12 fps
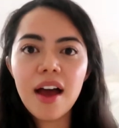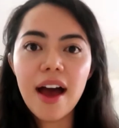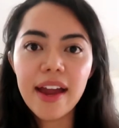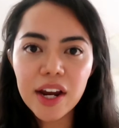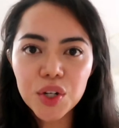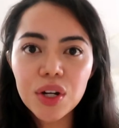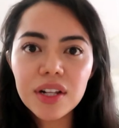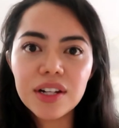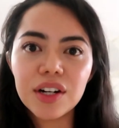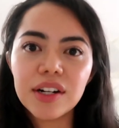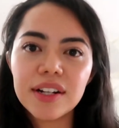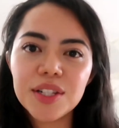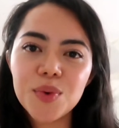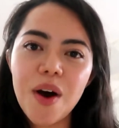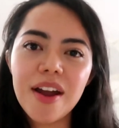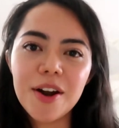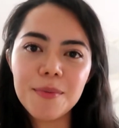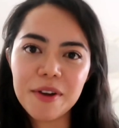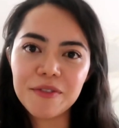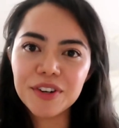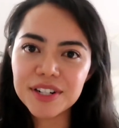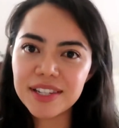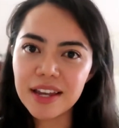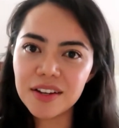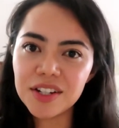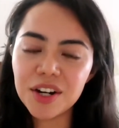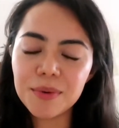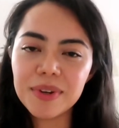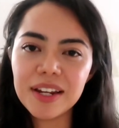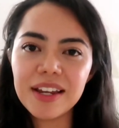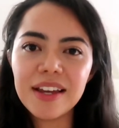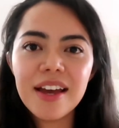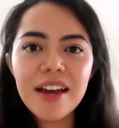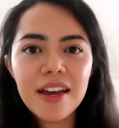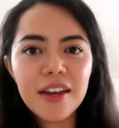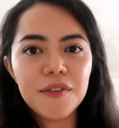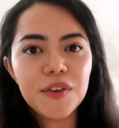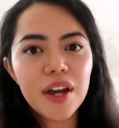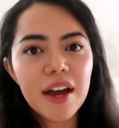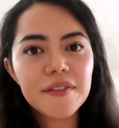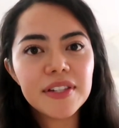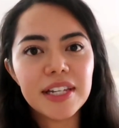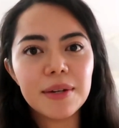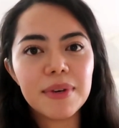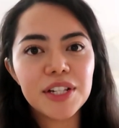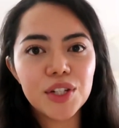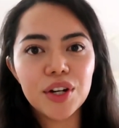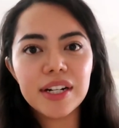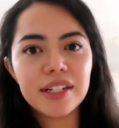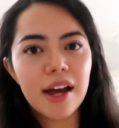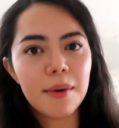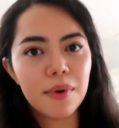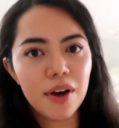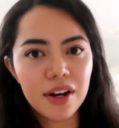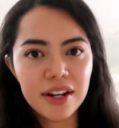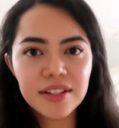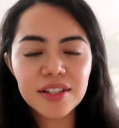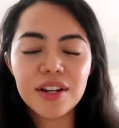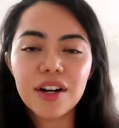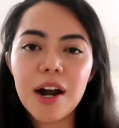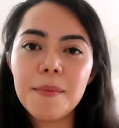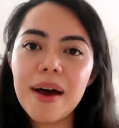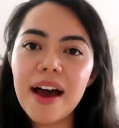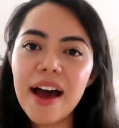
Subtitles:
I actually learned this one on my first day in Germany. If you have seen my story time on Instagram,